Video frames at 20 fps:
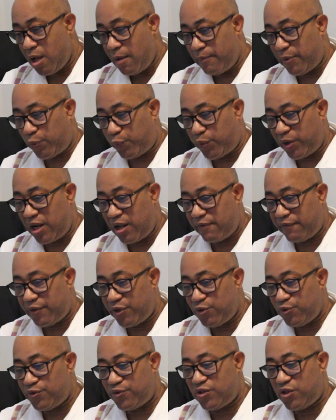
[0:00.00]
But whenever
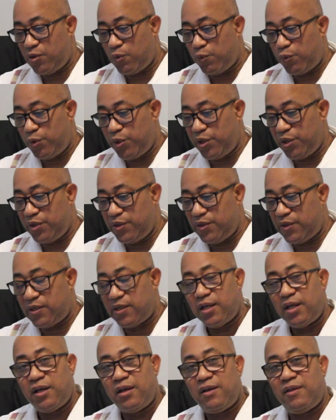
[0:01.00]
you see
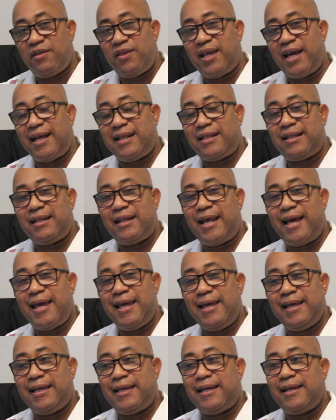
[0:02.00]
words that
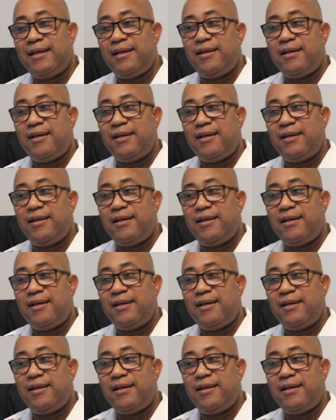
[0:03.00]
like